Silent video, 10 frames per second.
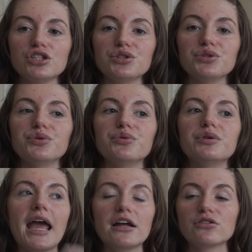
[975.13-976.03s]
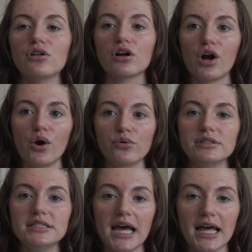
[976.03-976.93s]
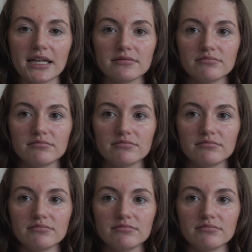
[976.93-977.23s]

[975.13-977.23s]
to handle our own debt